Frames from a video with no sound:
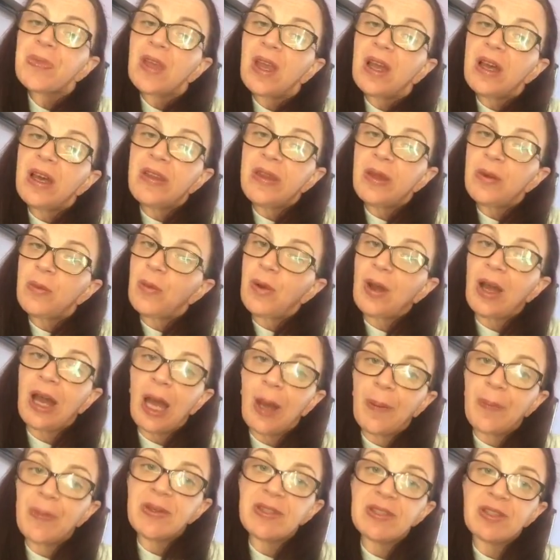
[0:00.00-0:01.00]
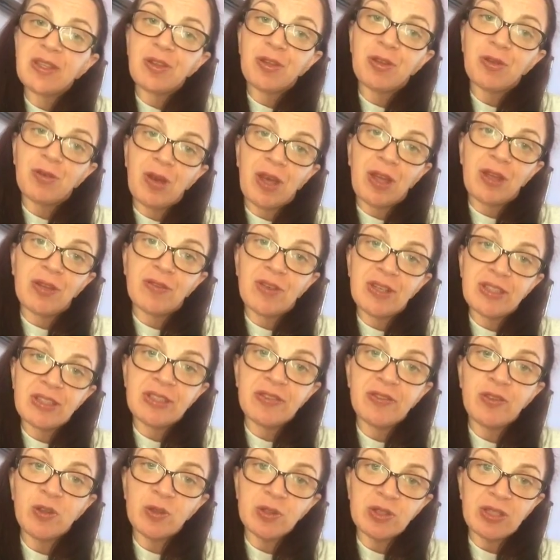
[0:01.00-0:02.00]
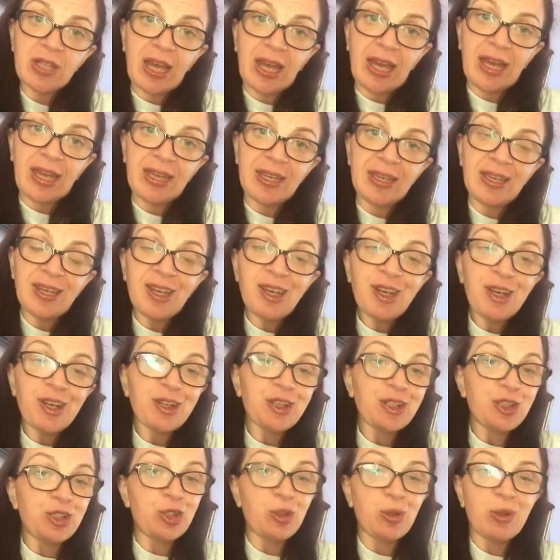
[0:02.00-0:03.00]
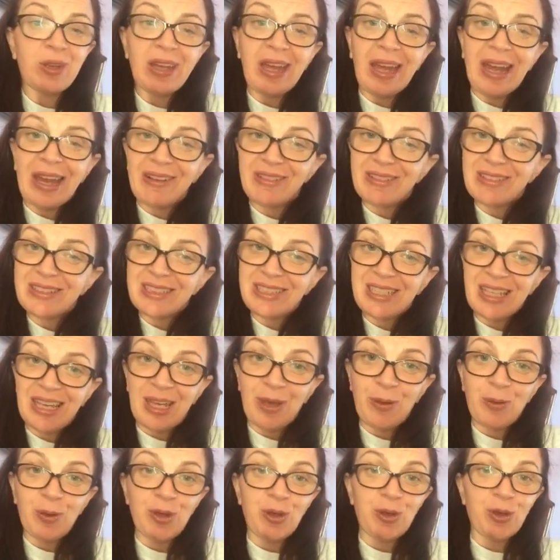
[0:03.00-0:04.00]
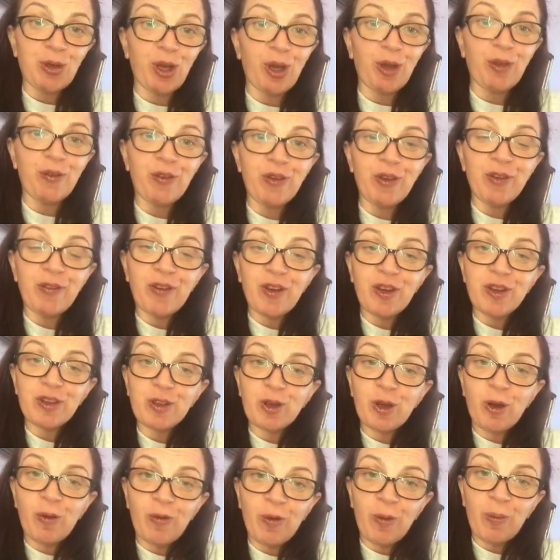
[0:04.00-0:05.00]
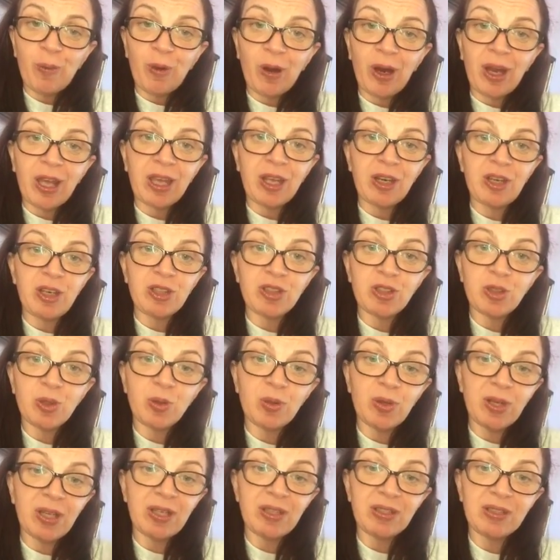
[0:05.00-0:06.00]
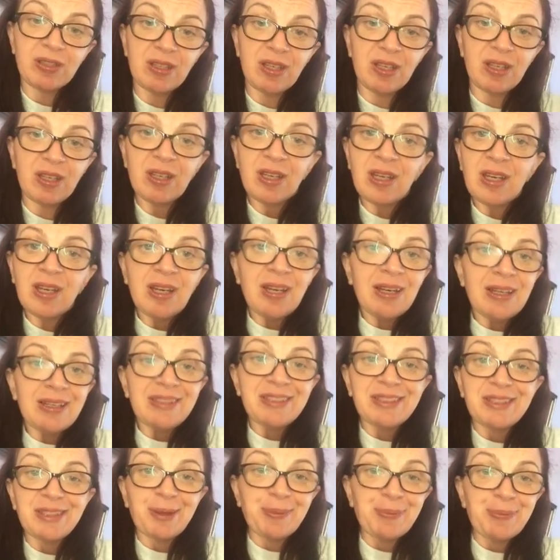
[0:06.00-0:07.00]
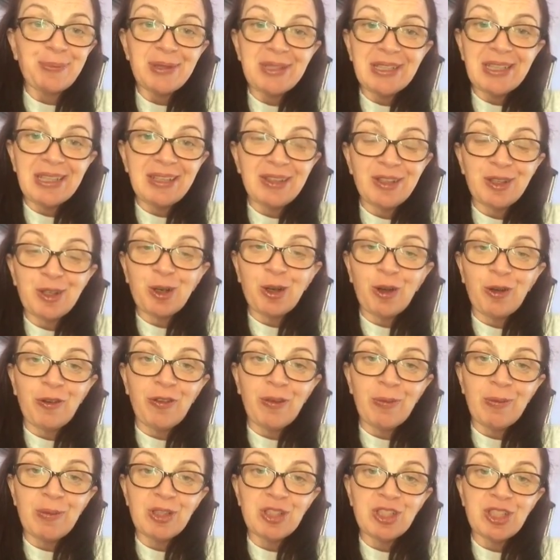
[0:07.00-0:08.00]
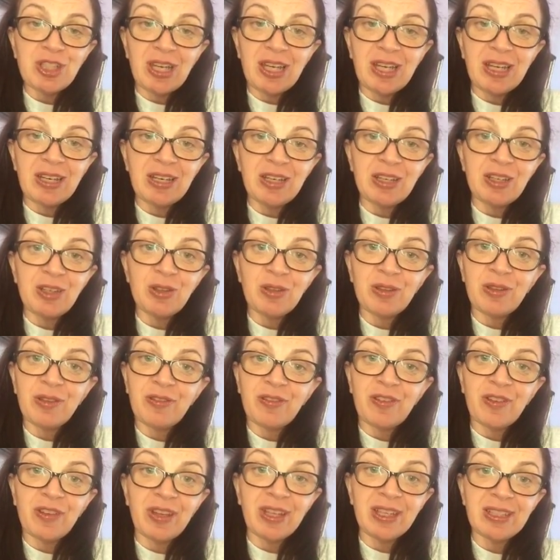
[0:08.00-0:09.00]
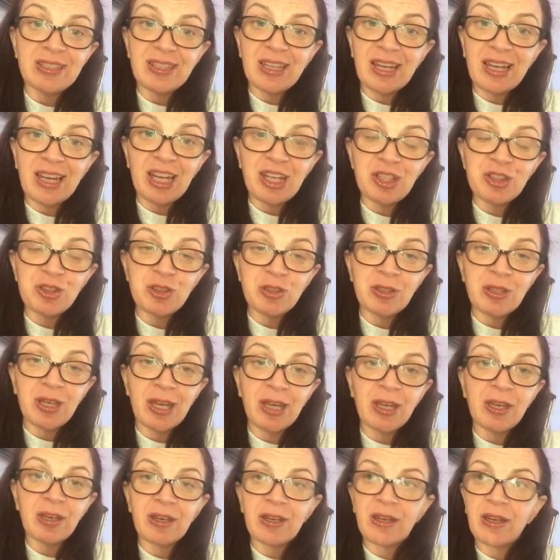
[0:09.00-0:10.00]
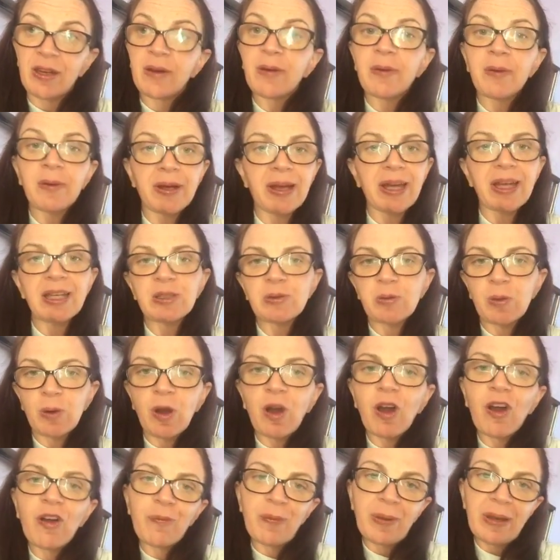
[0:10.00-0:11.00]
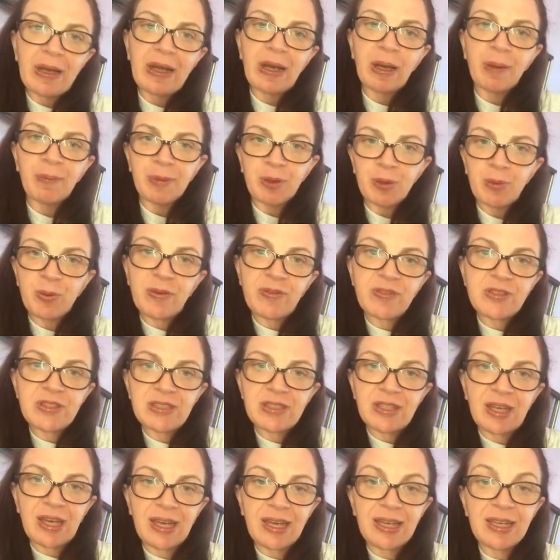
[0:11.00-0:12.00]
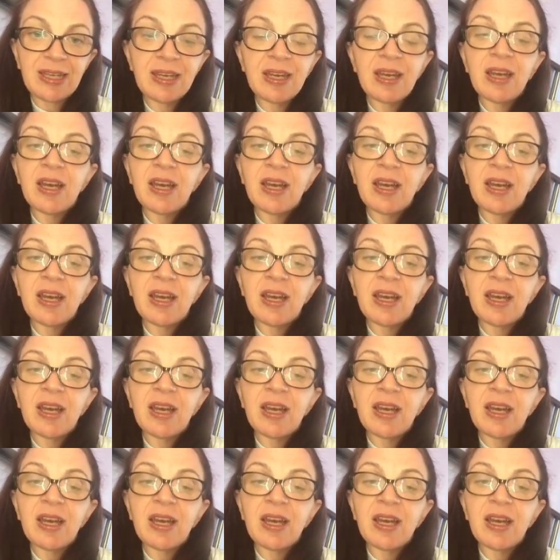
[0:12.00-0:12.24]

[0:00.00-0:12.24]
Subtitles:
And then what happens is throughout the rest of your day, because you guarantee when you go for your first coffee break and you're talking to somebody at the coffee machine and they say, how's your day? You're going to go, oh, guess what I've been lumbered with today.